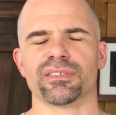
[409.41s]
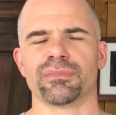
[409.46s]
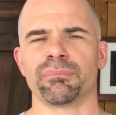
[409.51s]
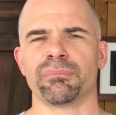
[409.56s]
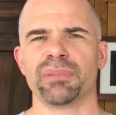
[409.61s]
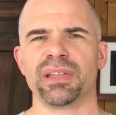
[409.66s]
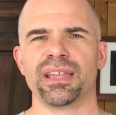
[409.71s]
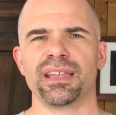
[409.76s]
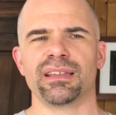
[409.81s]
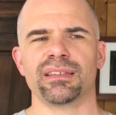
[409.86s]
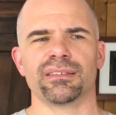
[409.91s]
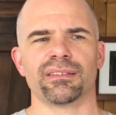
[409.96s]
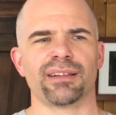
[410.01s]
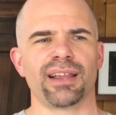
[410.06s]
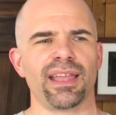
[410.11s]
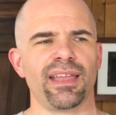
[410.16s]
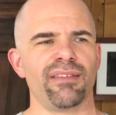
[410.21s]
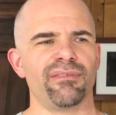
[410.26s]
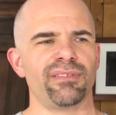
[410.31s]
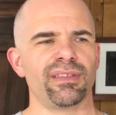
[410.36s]
They're big and they're
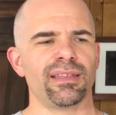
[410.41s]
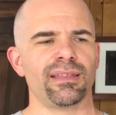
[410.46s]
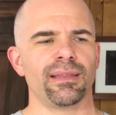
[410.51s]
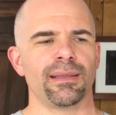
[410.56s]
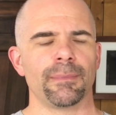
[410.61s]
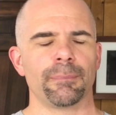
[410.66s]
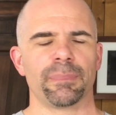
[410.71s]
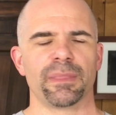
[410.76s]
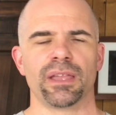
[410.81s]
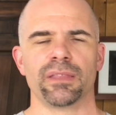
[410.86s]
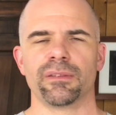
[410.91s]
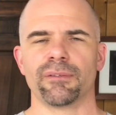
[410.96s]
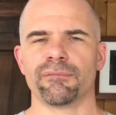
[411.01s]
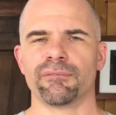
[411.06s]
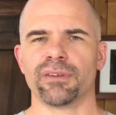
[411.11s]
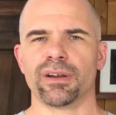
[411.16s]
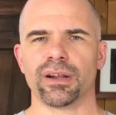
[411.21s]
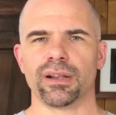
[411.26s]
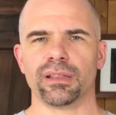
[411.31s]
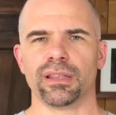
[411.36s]
heavy and they're
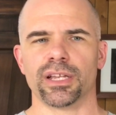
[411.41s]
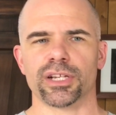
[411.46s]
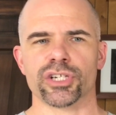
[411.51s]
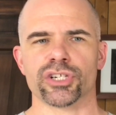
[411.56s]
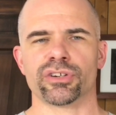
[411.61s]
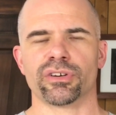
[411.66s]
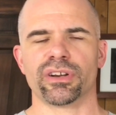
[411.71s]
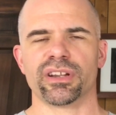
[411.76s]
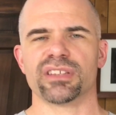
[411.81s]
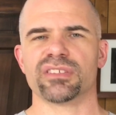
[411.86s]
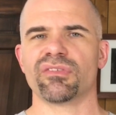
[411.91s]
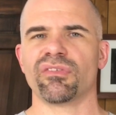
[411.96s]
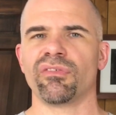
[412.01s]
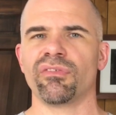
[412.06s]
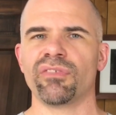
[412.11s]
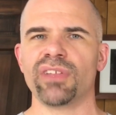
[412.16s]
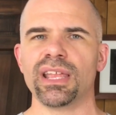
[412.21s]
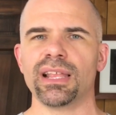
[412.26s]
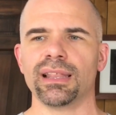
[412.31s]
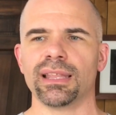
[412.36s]
very luxurious
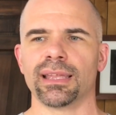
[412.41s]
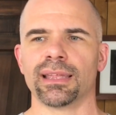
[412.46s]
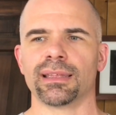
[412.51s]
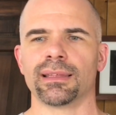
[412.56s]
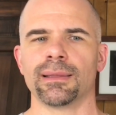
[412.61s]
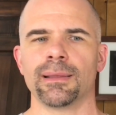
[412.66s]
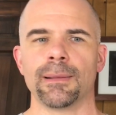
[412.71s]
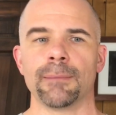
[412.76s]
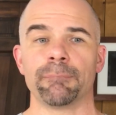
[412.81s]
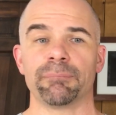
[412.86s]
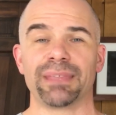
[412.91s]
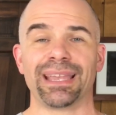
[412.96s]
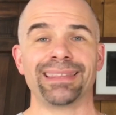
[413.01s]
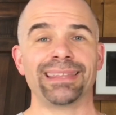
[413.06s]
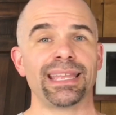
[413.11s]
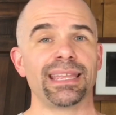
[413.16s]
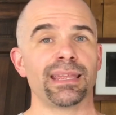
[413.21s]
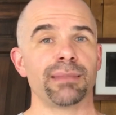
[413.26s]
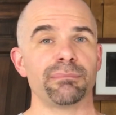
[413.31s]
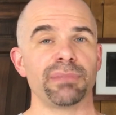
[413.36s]
feeling,
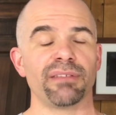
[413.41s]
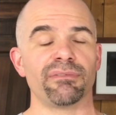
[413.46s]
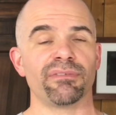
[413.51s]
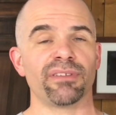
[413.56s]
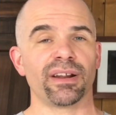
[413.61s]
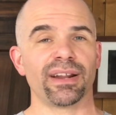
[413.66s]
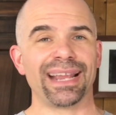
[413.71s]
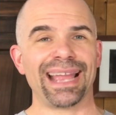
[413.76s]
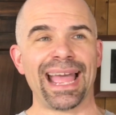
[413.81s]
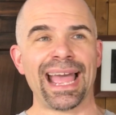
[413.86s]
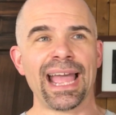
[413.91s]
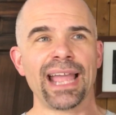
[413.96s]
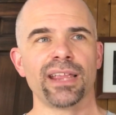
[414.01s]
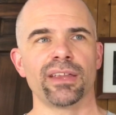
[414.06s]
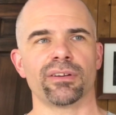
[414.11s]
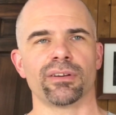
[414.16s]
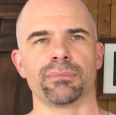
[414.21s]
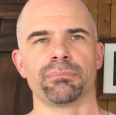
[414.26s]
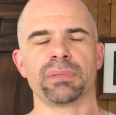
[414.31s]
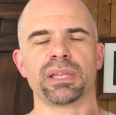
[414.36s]
and they can be very
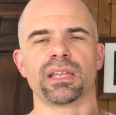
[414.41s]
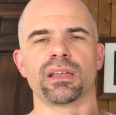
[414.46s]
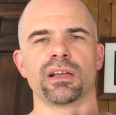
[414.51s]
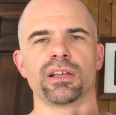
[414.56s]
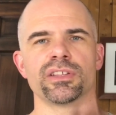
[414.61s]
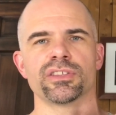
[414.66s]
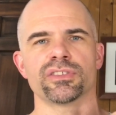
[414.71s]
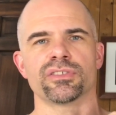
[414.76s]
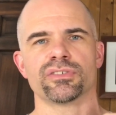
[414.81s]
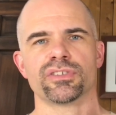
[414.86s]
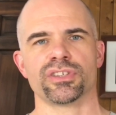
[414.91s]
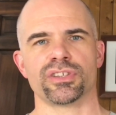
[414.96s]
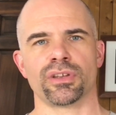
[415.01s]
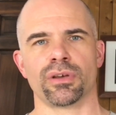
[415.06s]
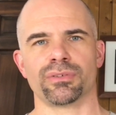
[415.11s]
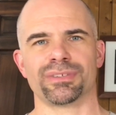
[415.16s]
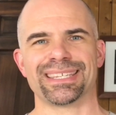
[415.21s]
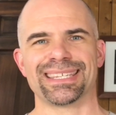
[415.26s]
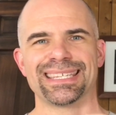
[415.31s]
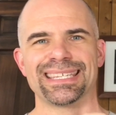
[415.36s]
accurate because they're
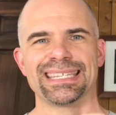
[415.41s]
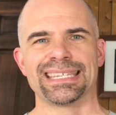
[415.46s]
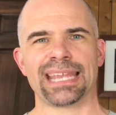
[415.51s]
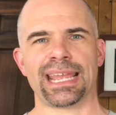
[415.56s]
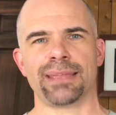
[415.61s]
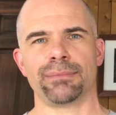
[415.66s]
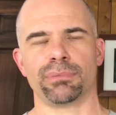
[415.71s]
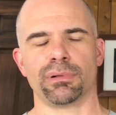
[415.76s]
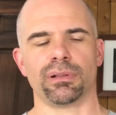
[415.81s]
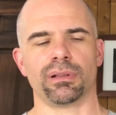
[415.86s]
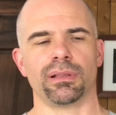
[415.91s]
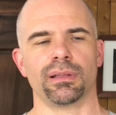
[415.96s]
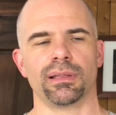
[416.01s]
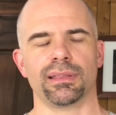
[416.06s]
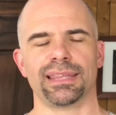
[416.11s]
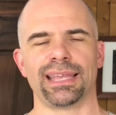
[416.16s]
so stable.